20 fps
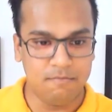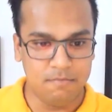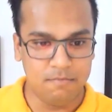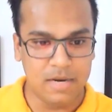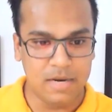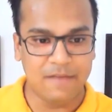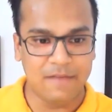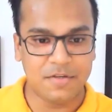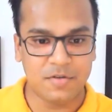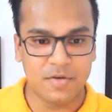
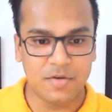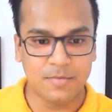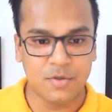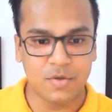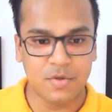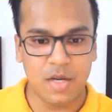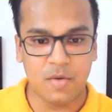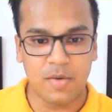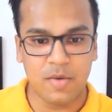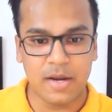live stream
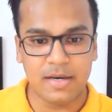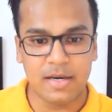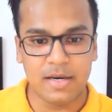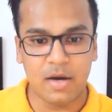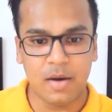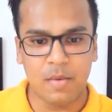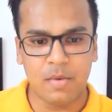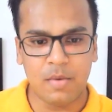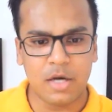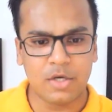today right
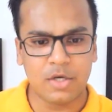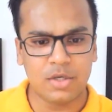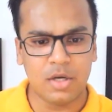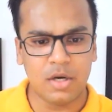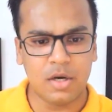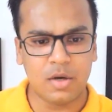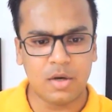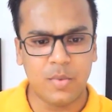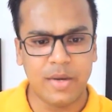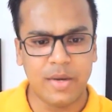now. I want to
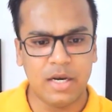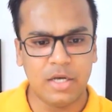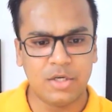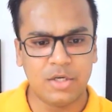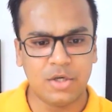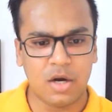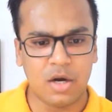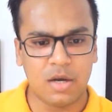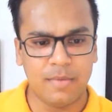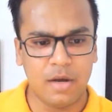uh, quickly
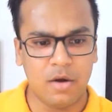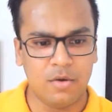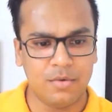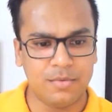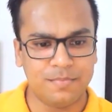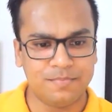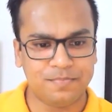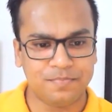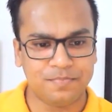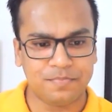talk
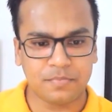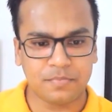about